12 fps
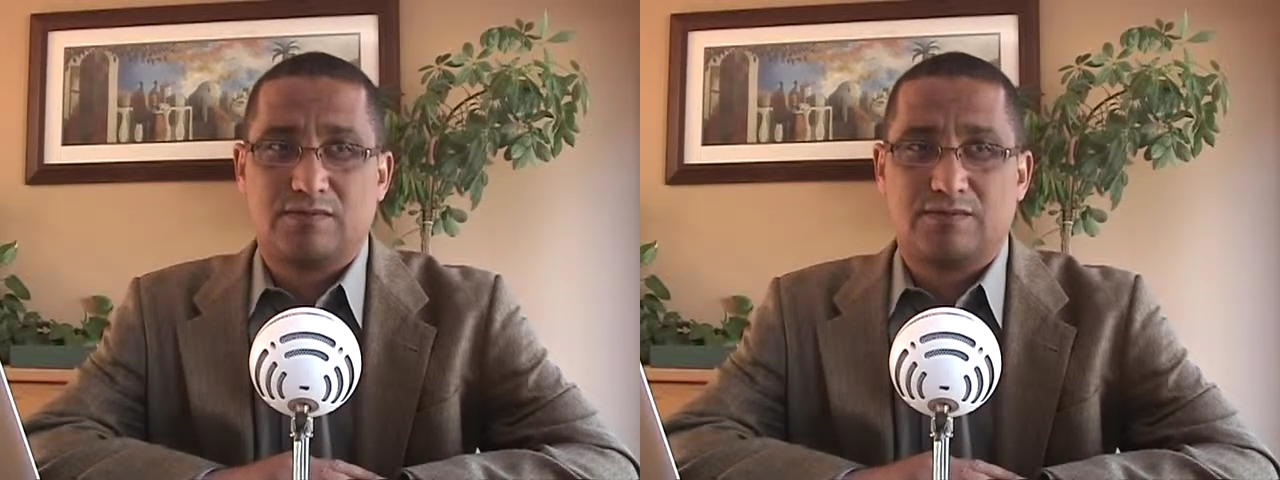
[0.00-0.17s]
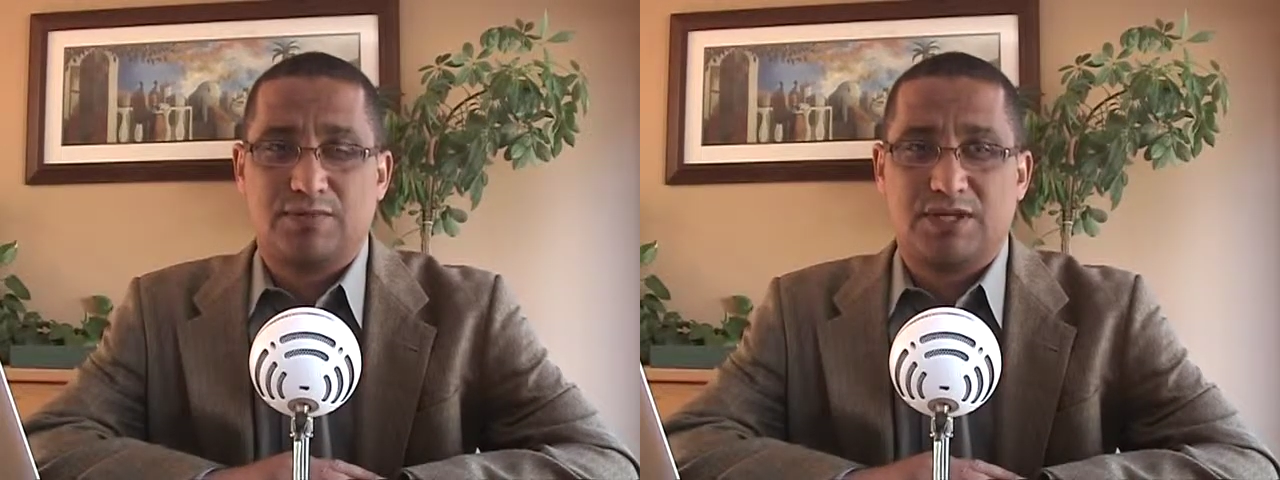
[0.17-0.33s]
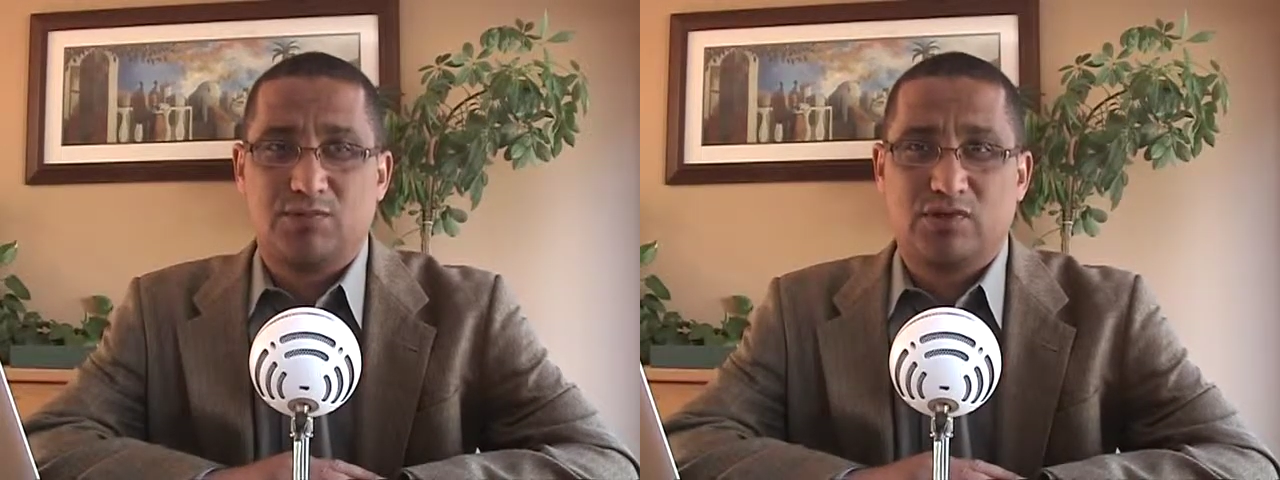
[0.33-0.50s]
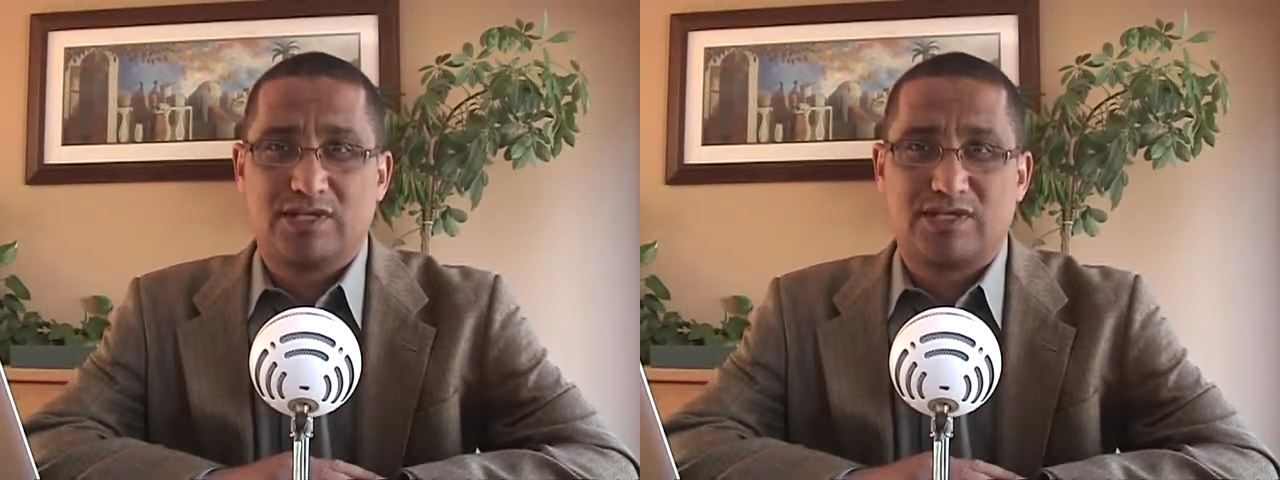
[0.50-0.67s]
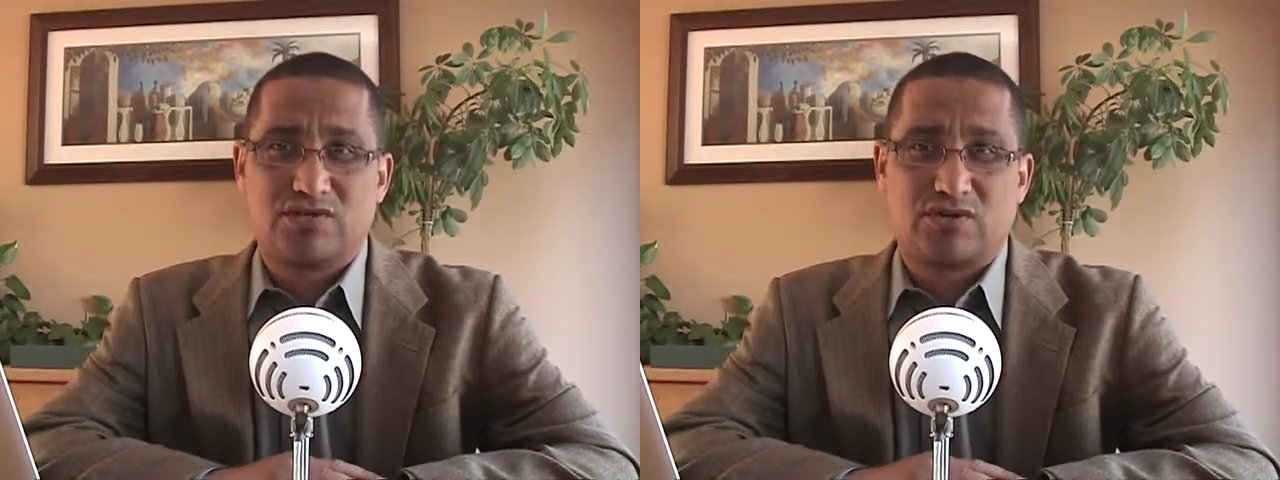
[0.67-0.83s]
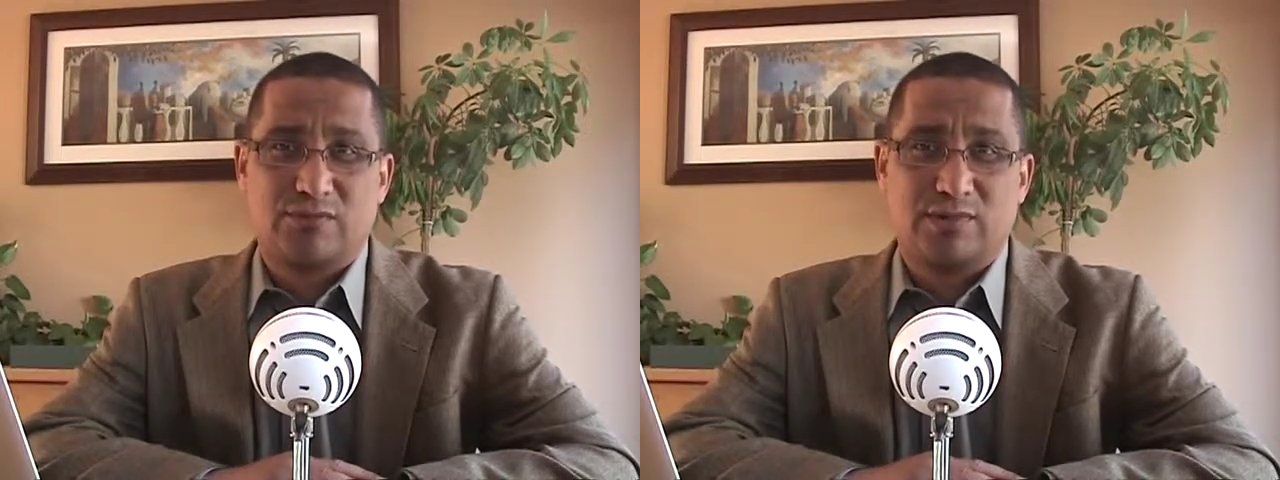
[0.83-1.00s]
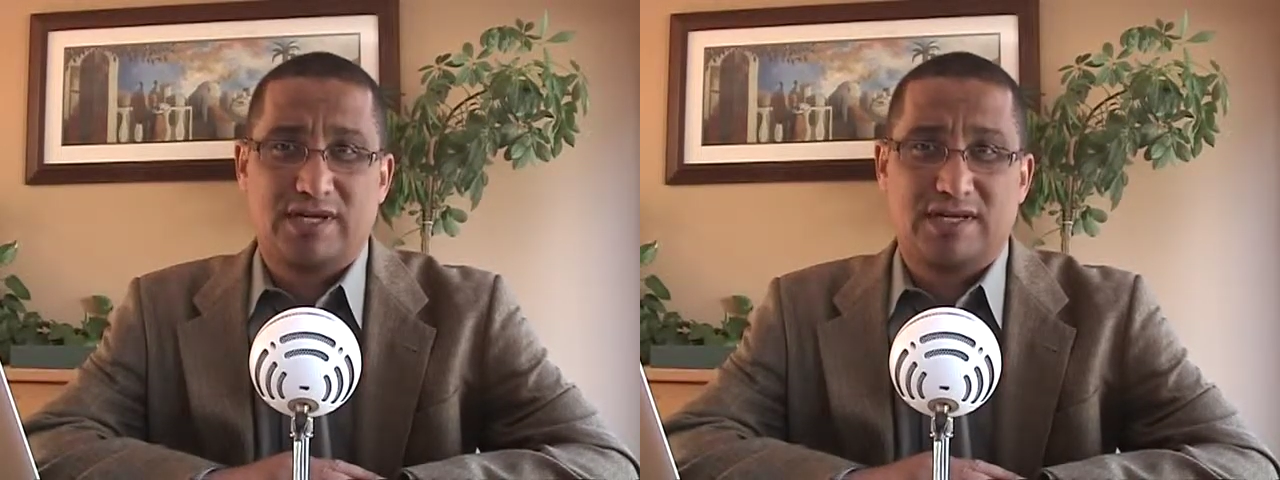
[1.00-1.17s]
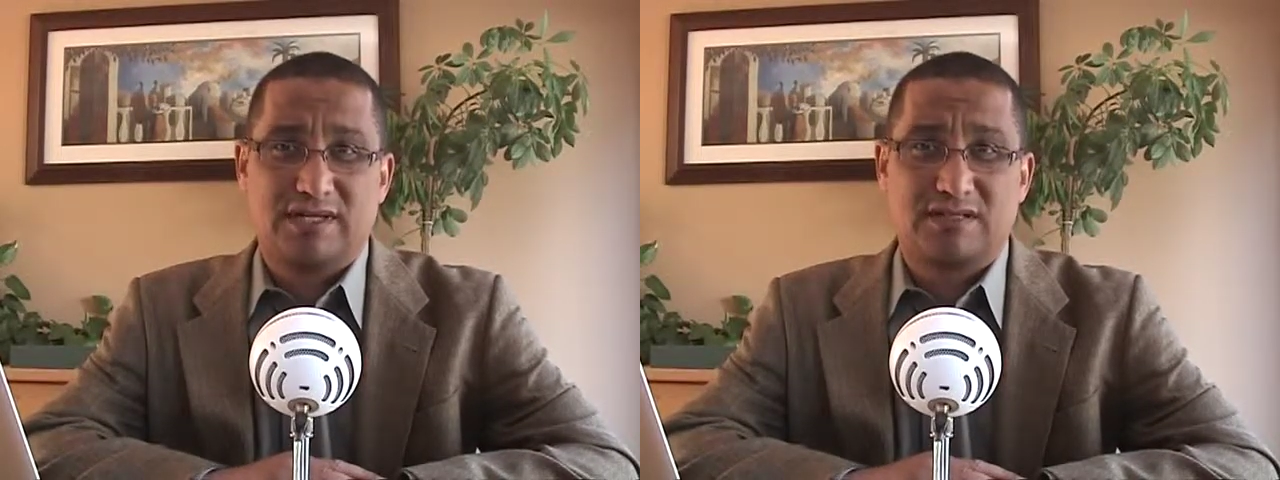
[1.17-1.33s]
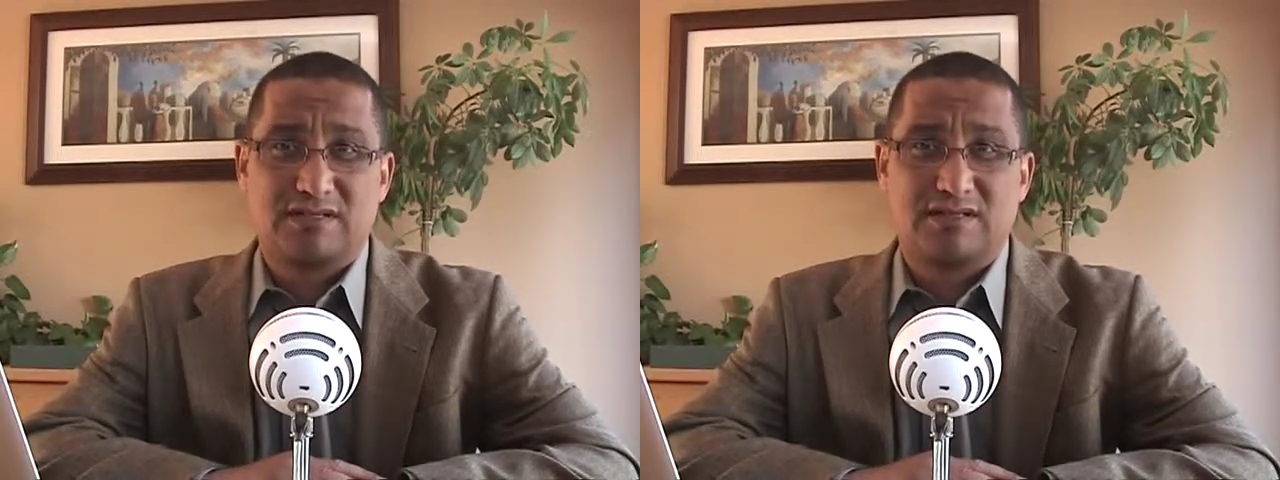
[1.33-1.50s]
people can discriminate